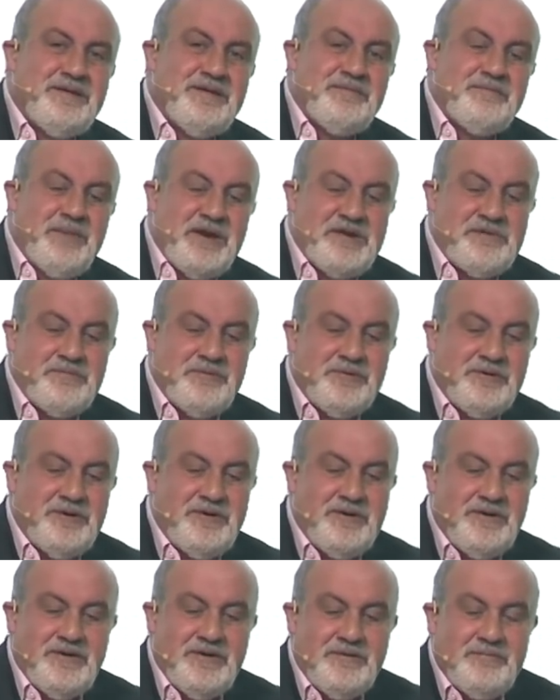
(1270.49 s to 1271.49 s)
much
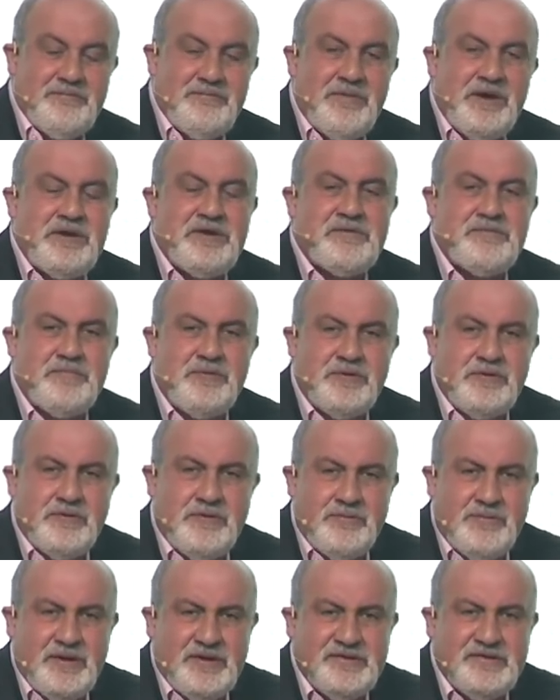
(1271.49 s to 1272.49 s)
more
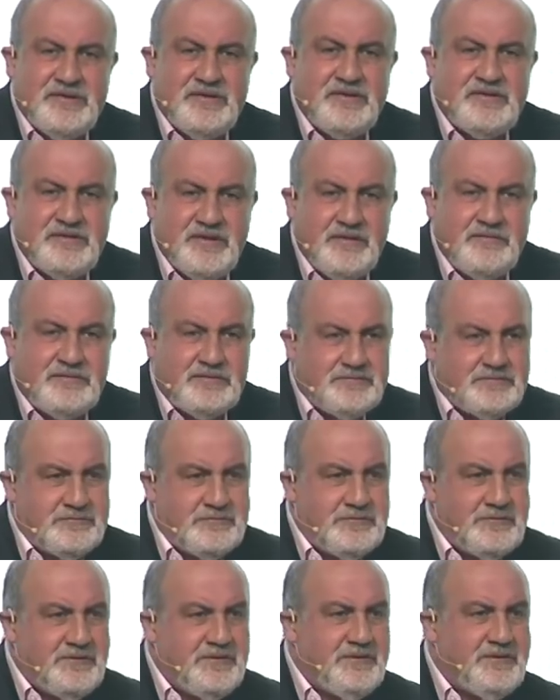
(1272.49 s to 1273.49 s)
robust is the silver
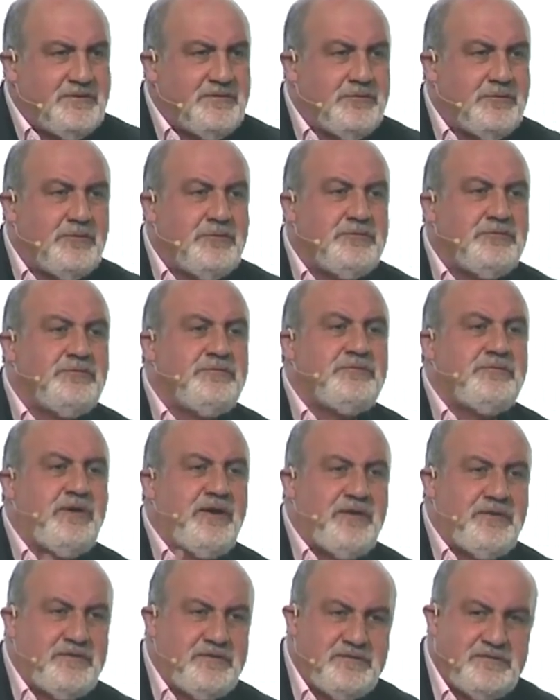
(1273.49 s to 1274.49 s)
rule. Don't do to
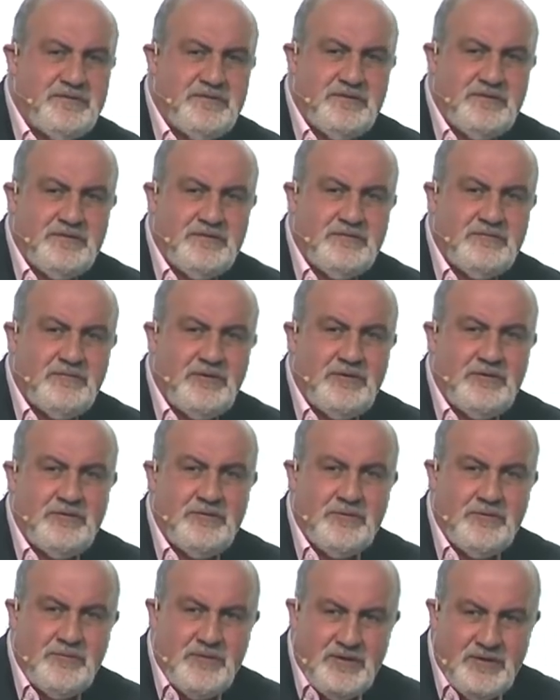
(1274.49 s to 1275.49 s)
others what you
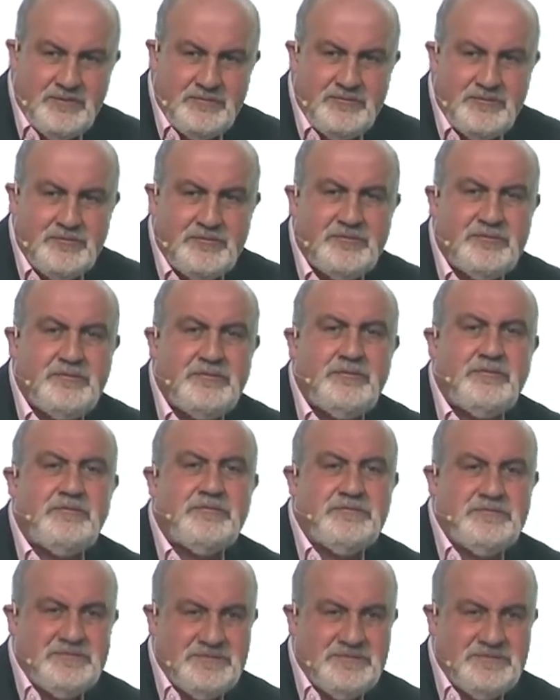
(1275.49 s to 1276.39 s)
don't want them to do to you.